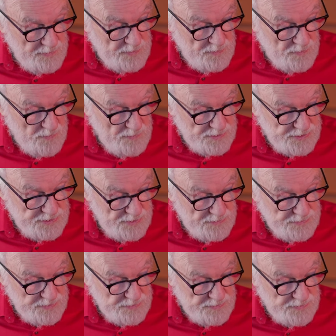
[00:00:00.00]
we always
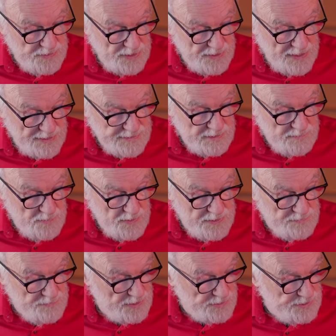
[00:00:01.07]
told you that that's the way
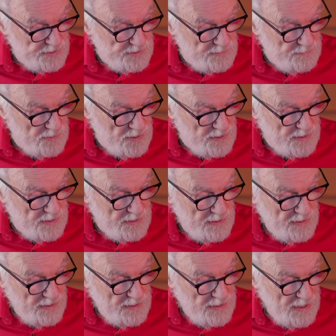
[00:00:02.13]
the Russians were.
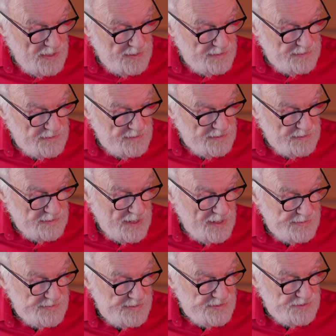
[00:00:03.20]
And
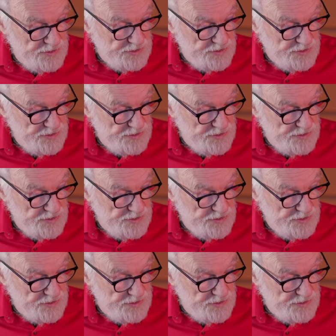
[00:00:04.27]
that is